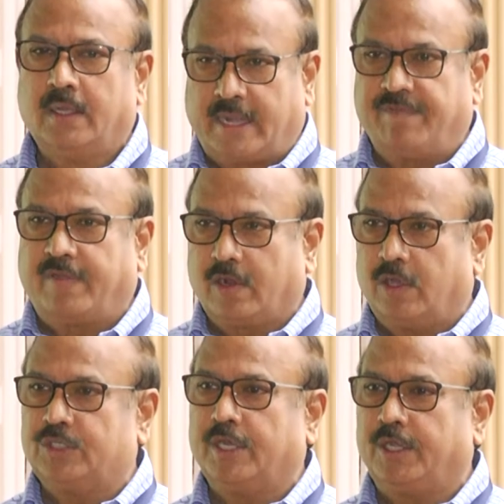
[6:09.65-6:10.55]
Typhoid
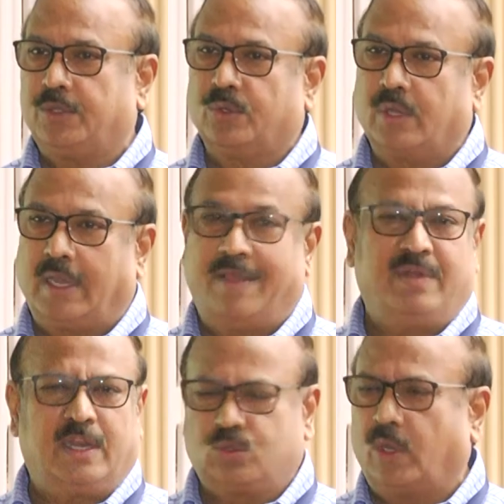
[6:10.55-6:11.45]
conjugate, it took
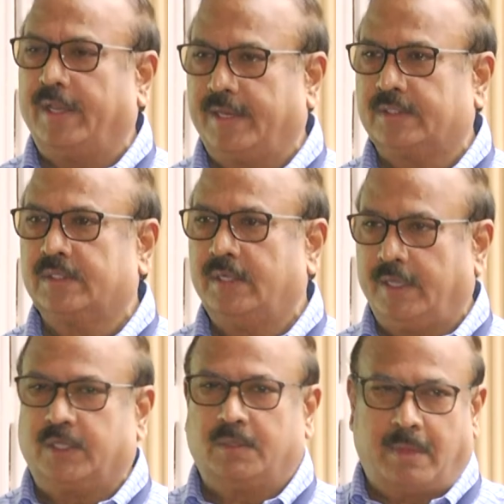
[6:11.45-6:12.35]
11 or 12 years
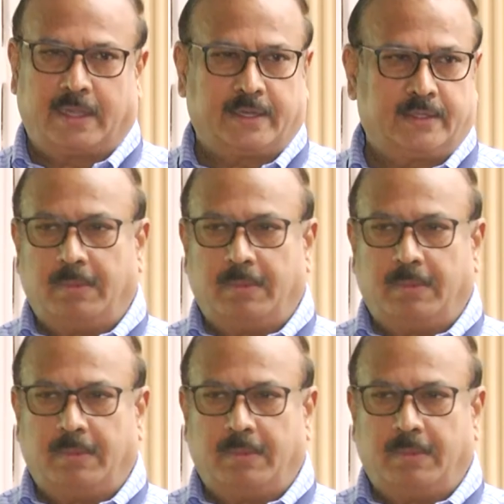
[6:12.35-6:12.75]
into the market.